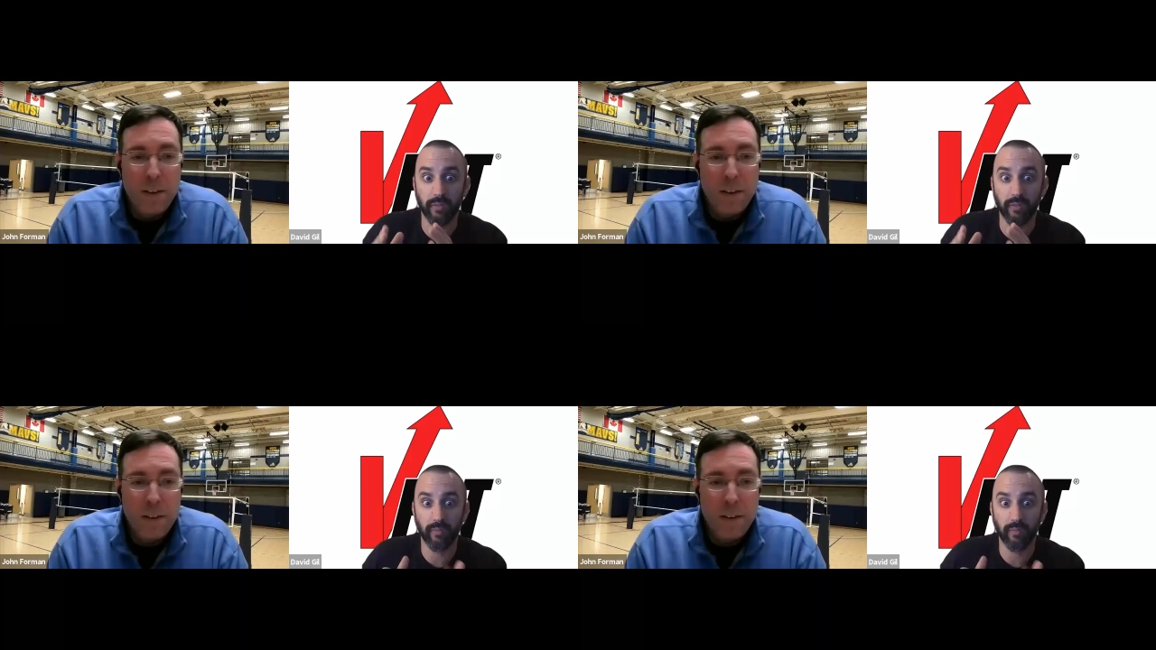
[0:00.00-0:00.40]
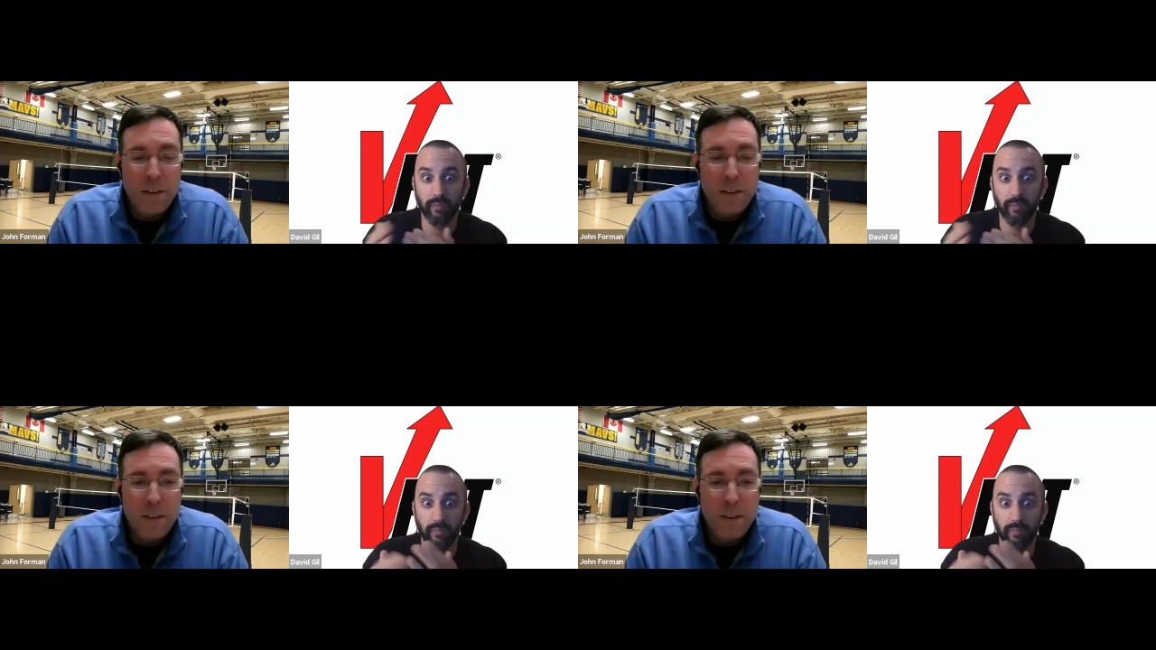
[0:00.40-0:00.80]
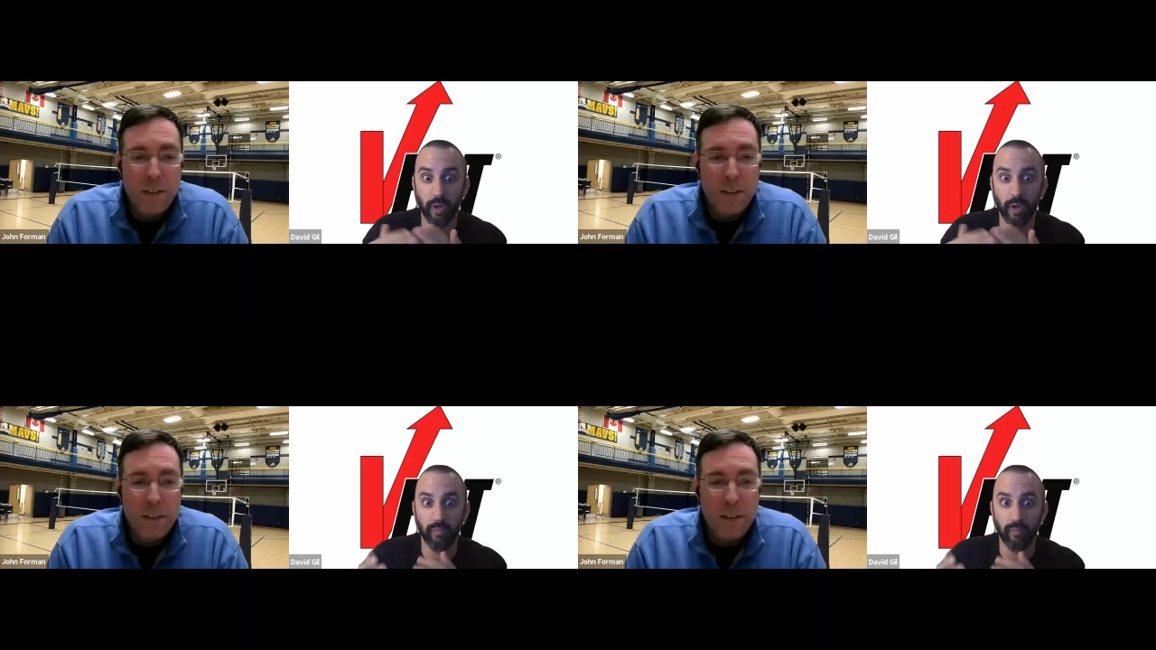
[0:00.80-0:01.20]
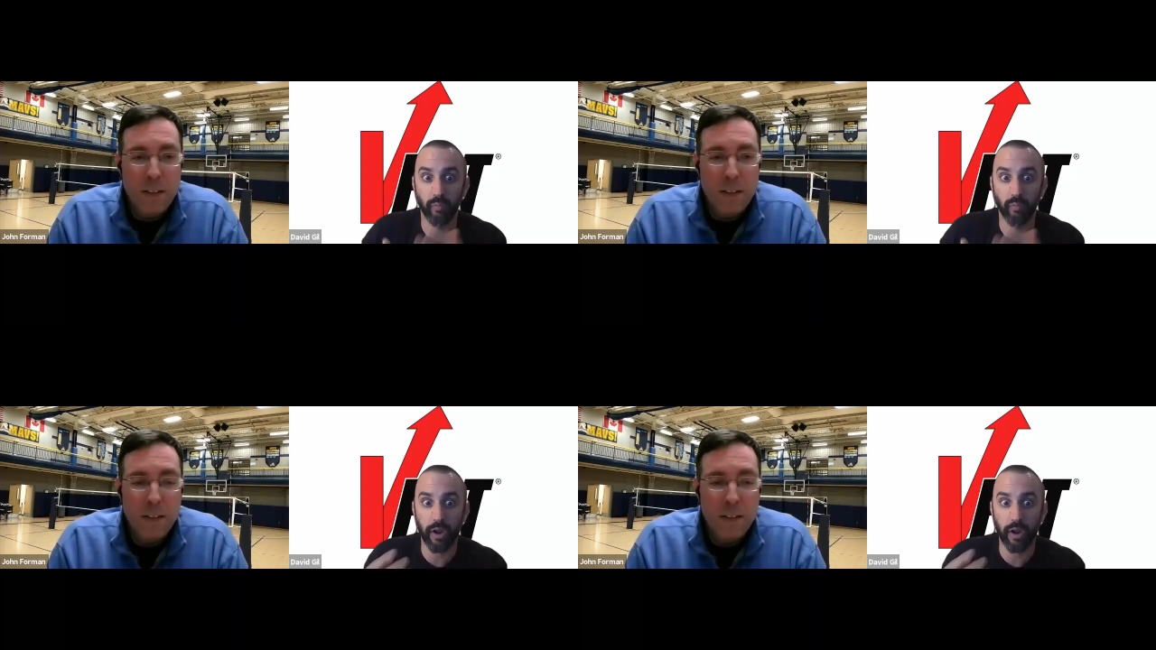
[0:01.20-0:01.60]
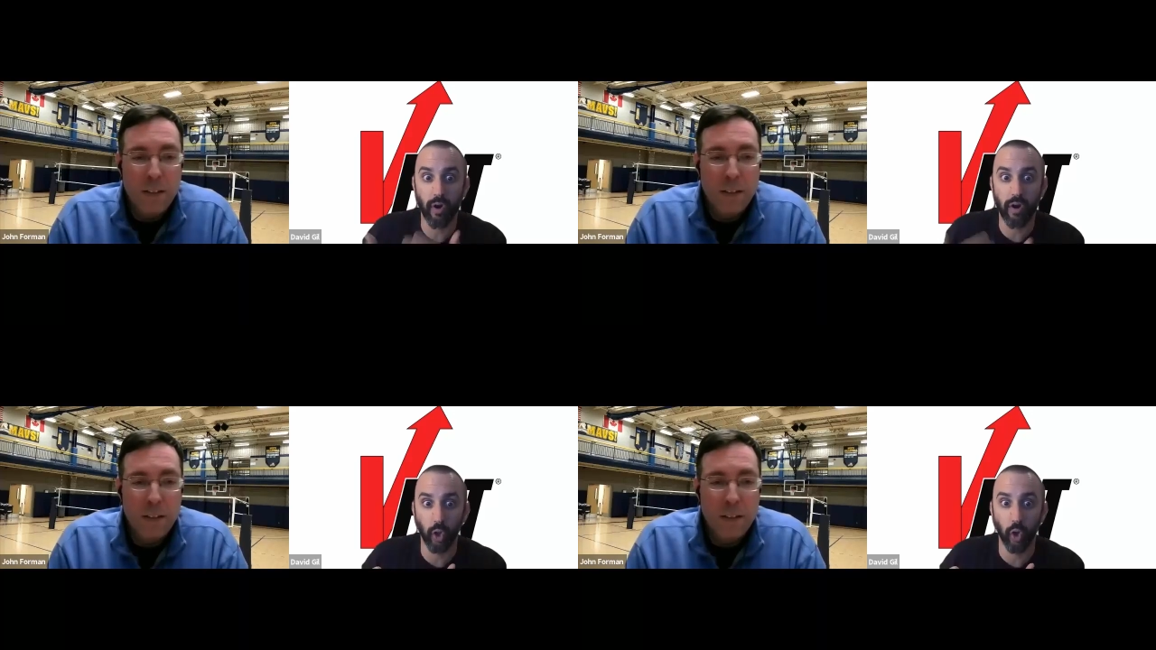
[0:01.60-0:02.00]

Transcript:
Speaker 1: it's, you know, right or wrong